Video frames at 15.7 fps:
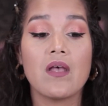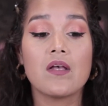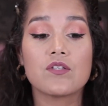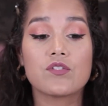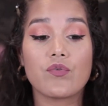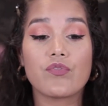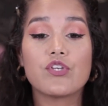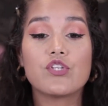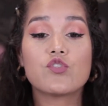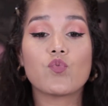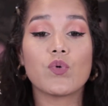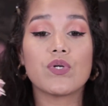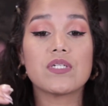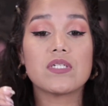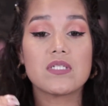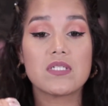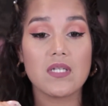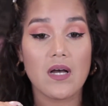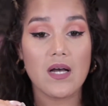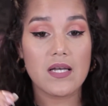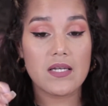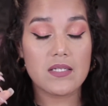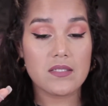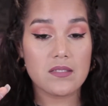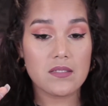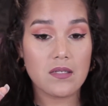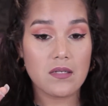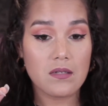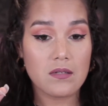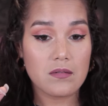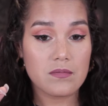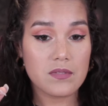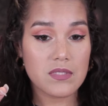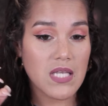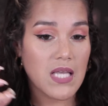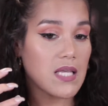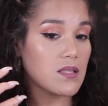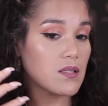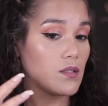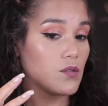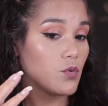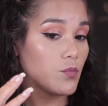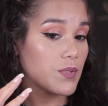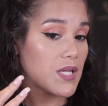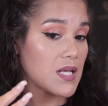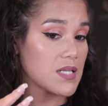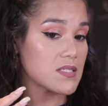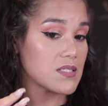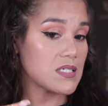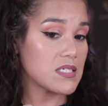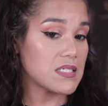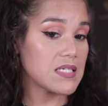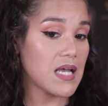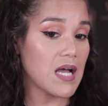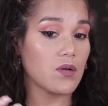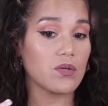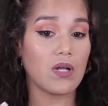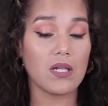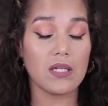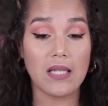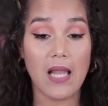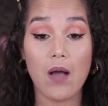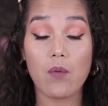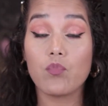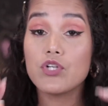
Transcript: So this one does take the luminosity down a lot,